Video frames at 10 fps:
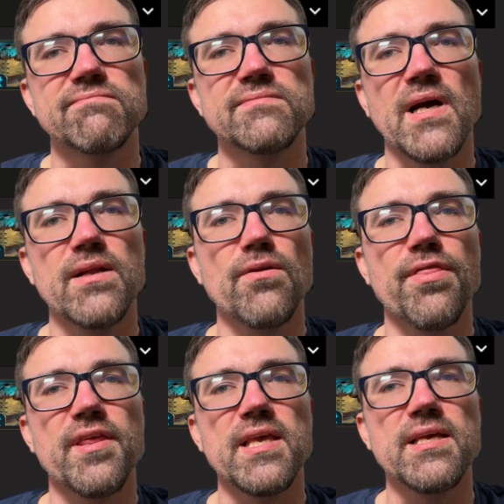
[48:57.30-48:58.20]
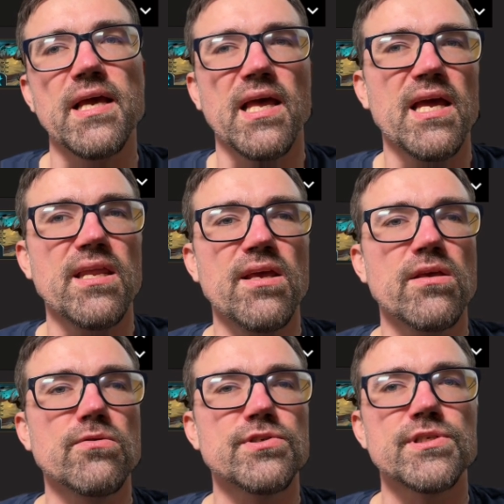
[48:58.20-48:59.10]
I didn't see any
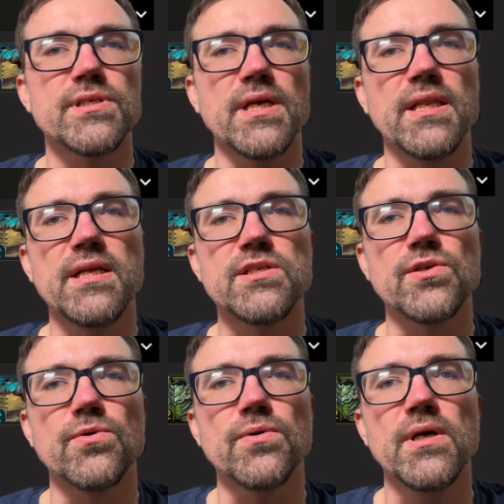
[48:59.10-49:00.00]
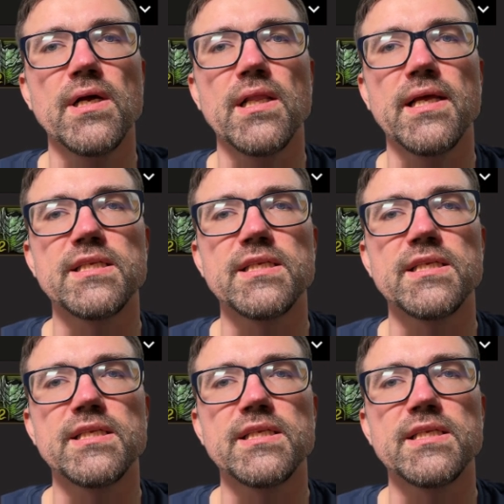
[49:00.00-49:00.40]
use in it. So let's